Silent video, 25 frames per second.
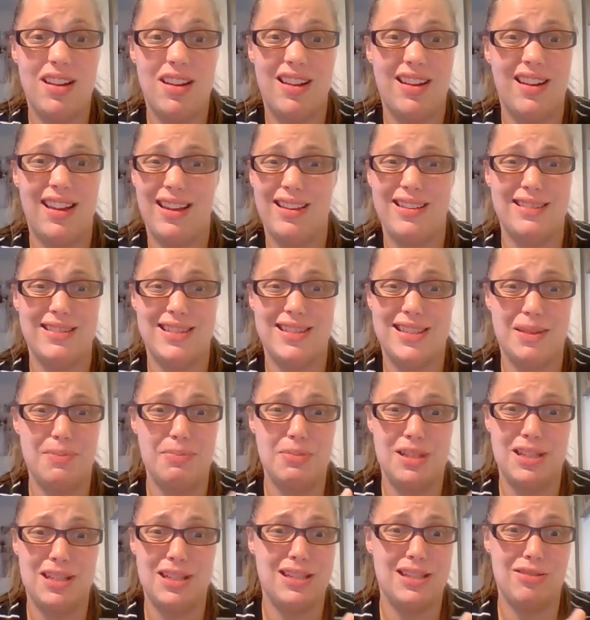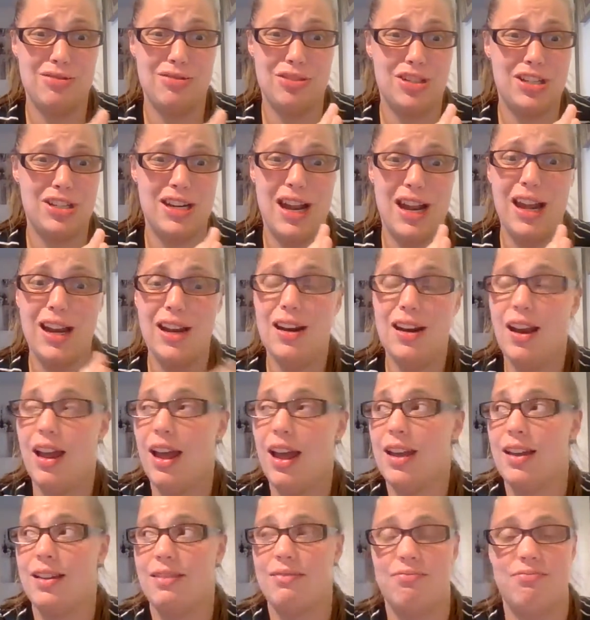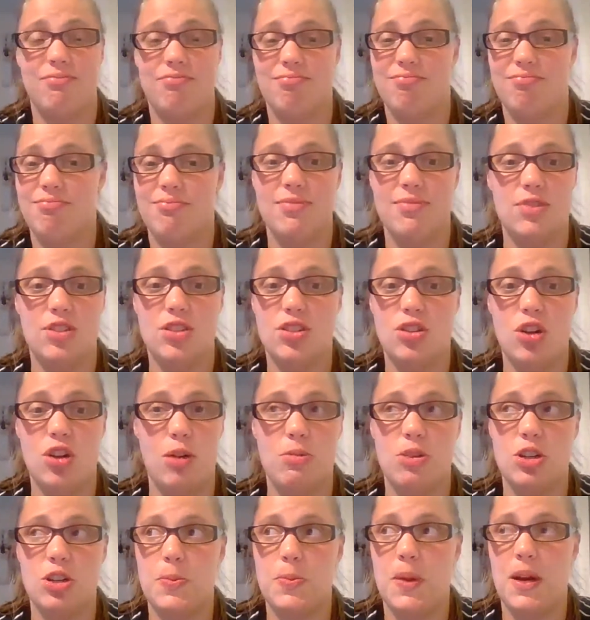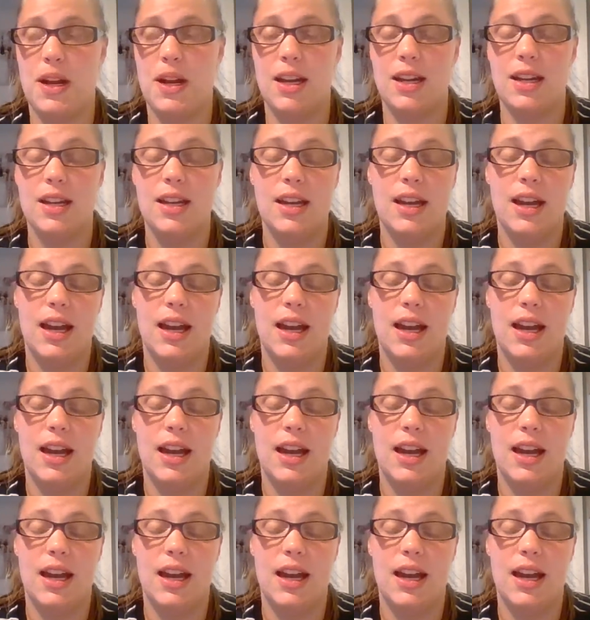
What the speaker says: like zip to zilch to none, like so much better.